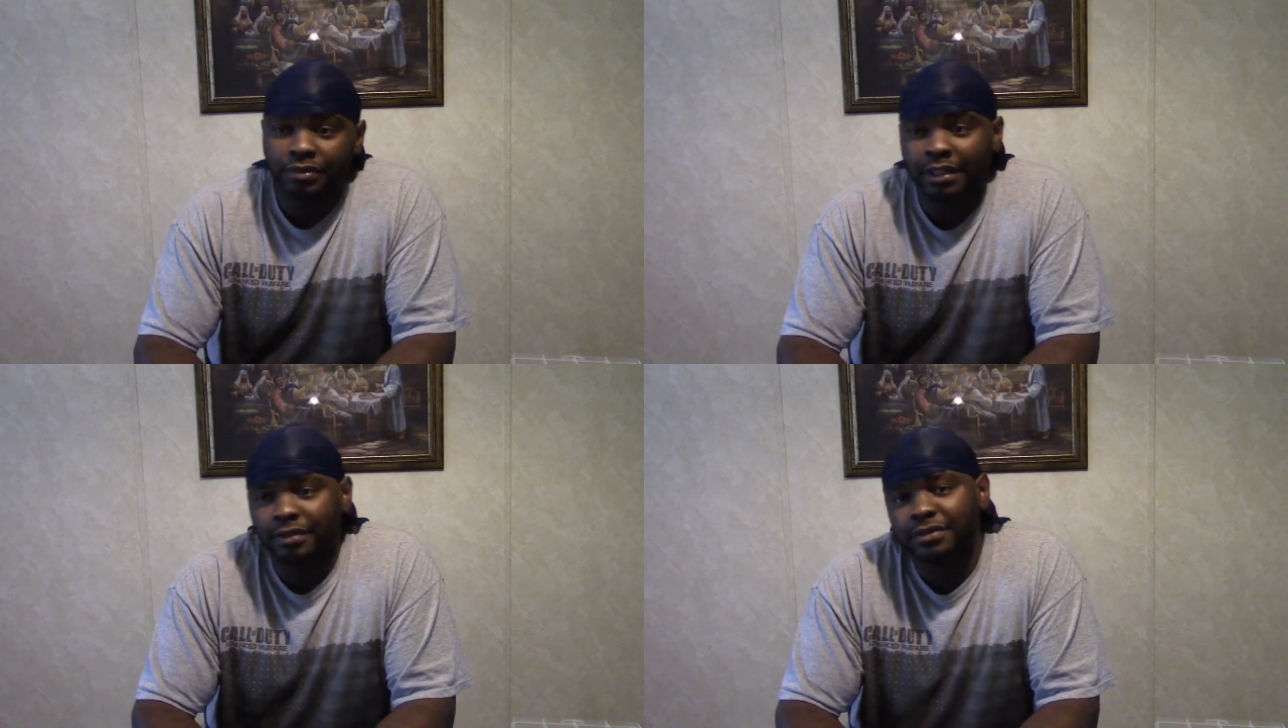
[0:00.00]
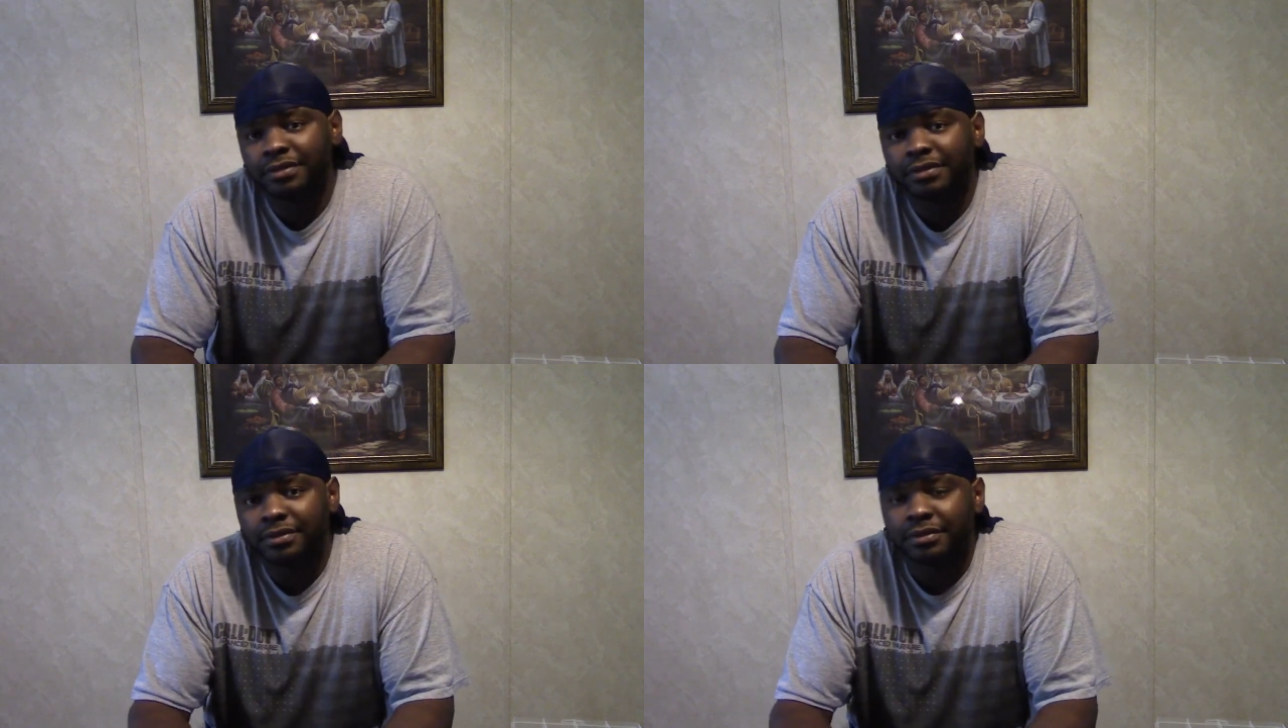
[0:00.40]
that
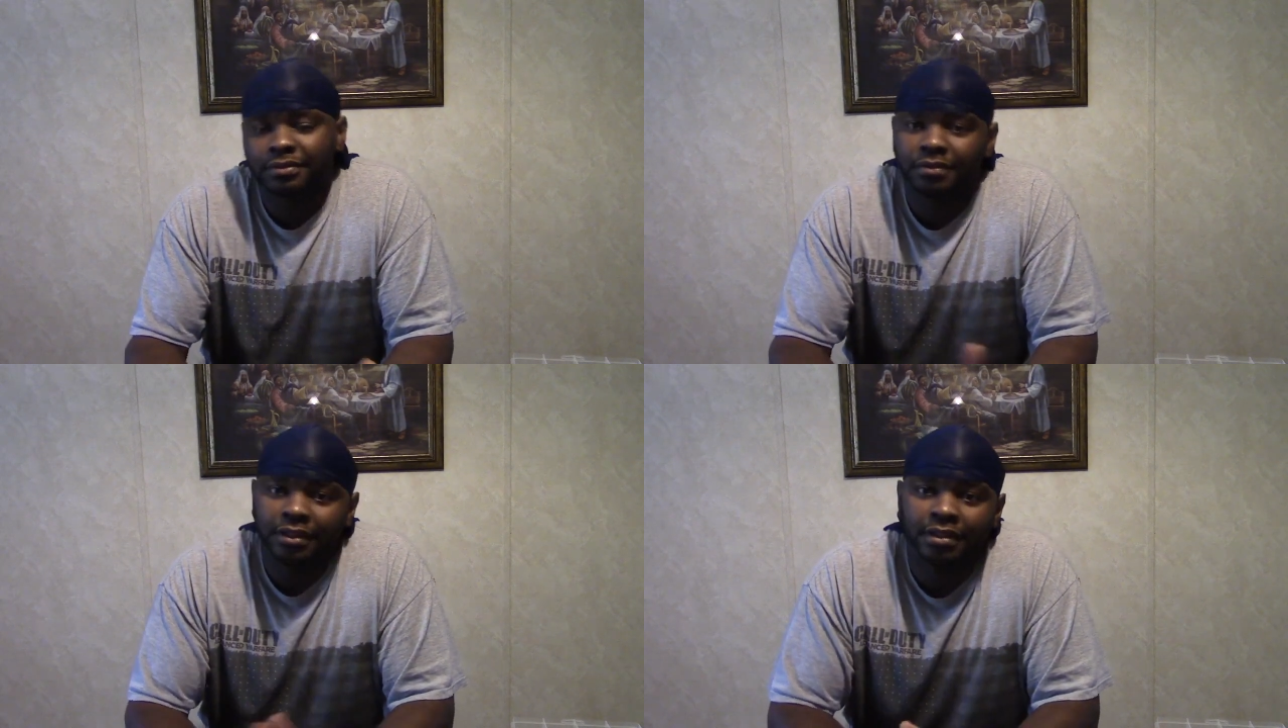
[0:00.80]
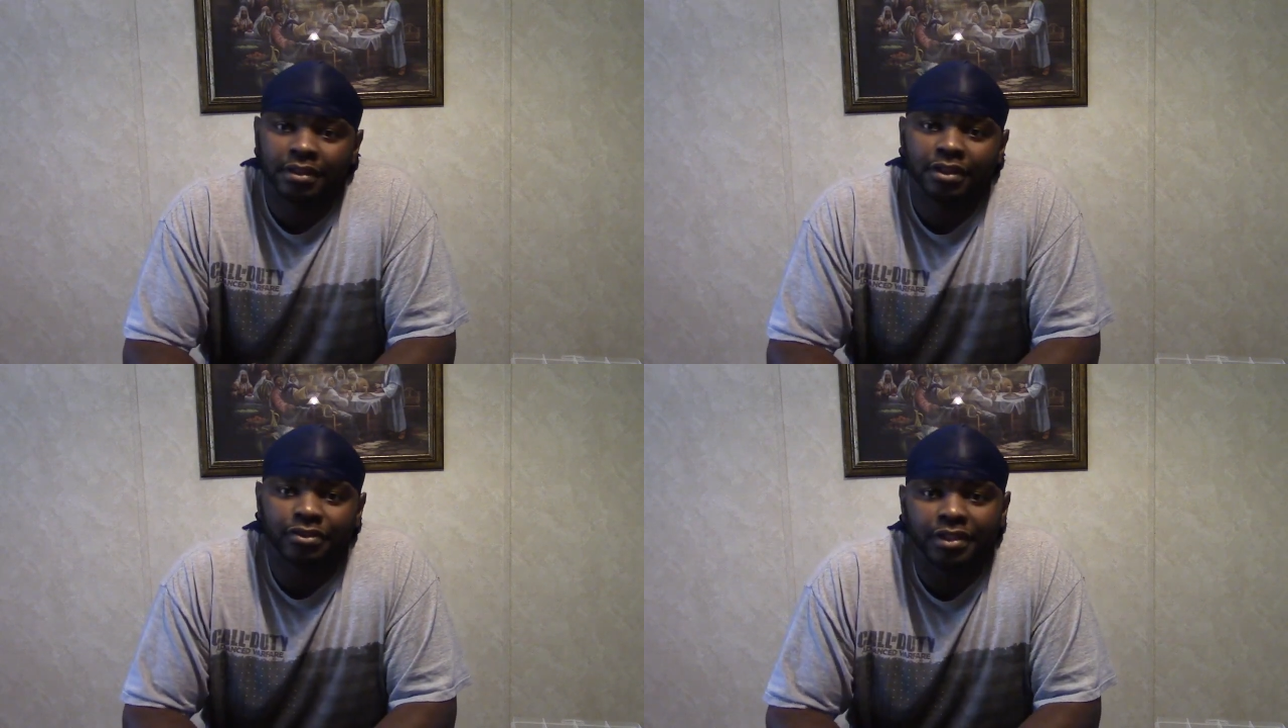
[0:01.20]
in the
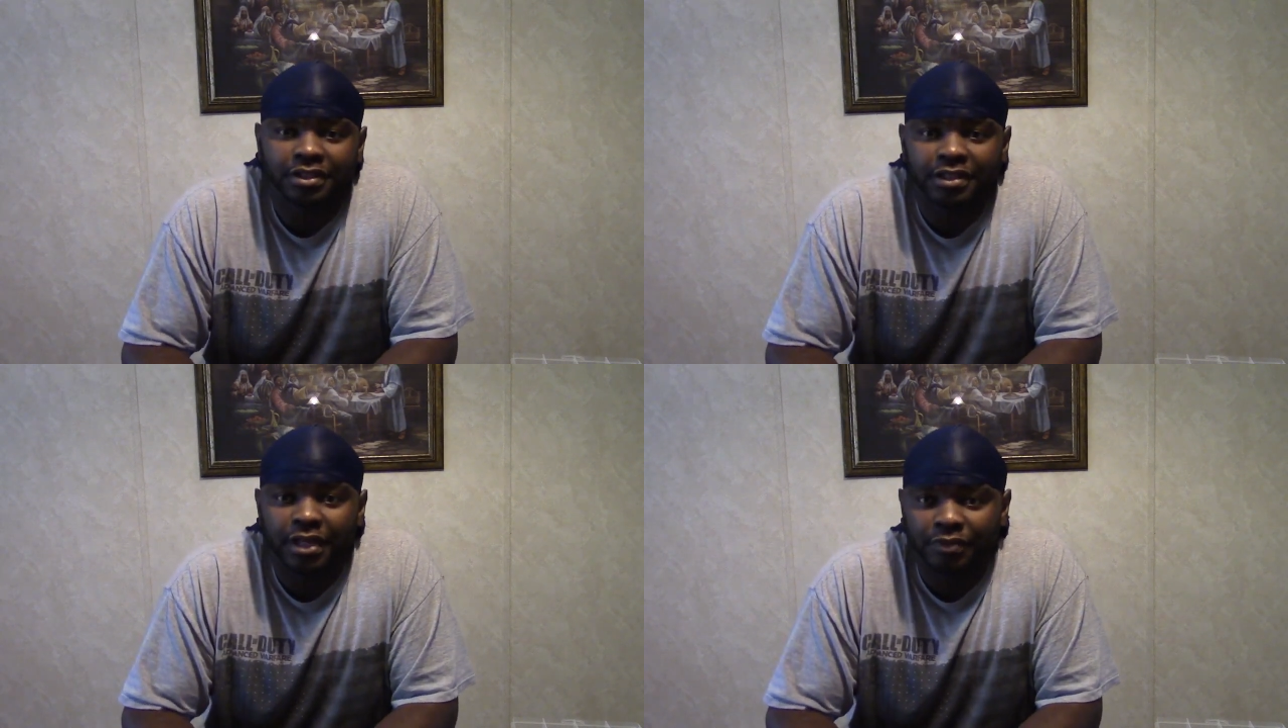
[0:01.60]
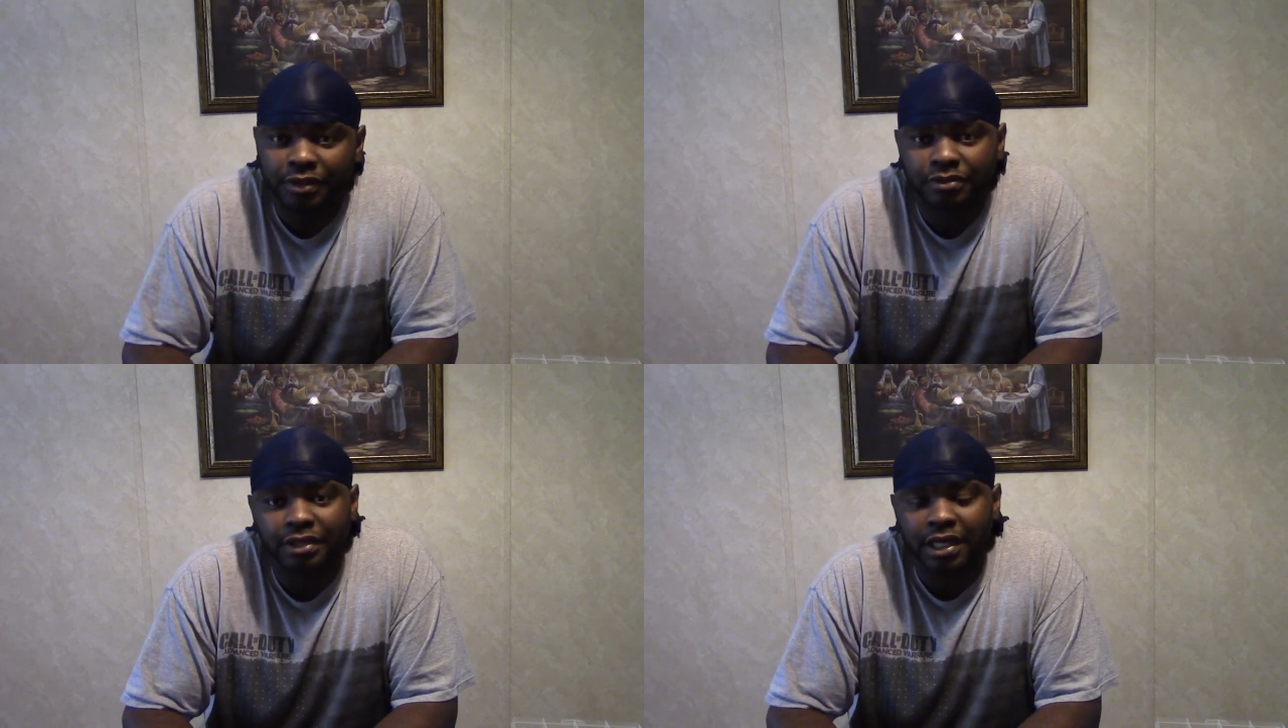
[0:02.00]
country in the South. We
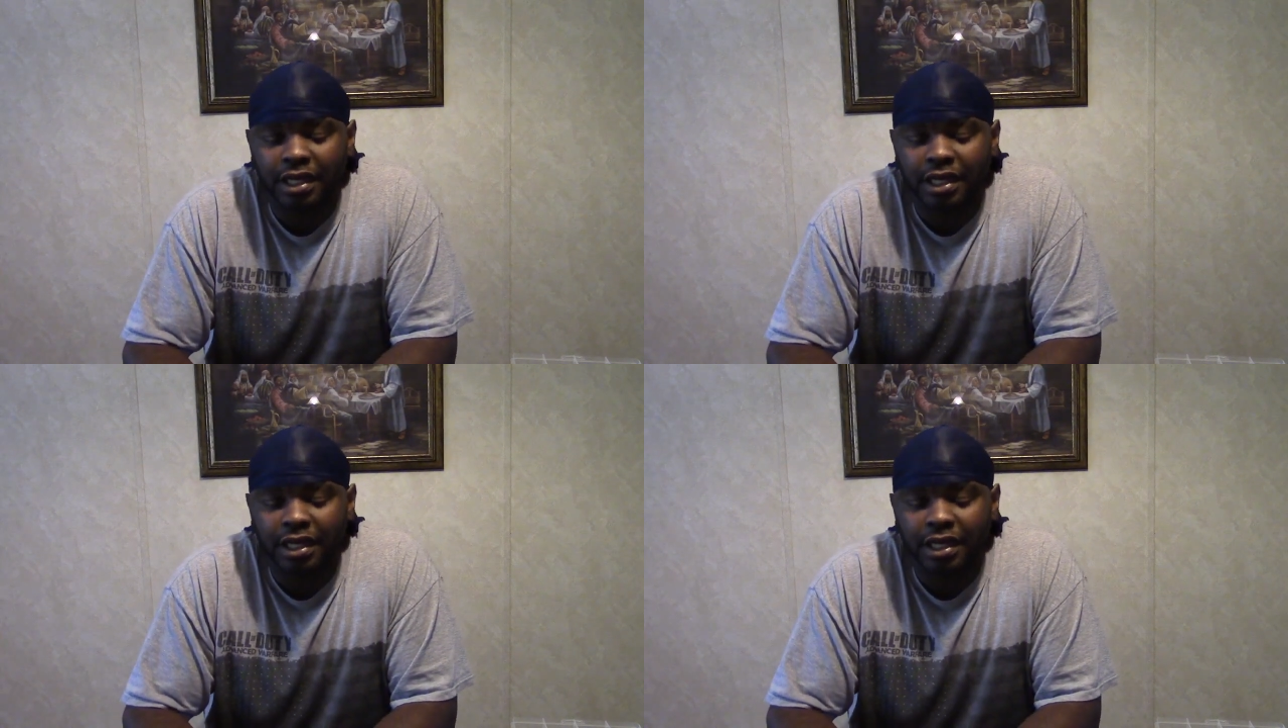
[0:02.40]
use that a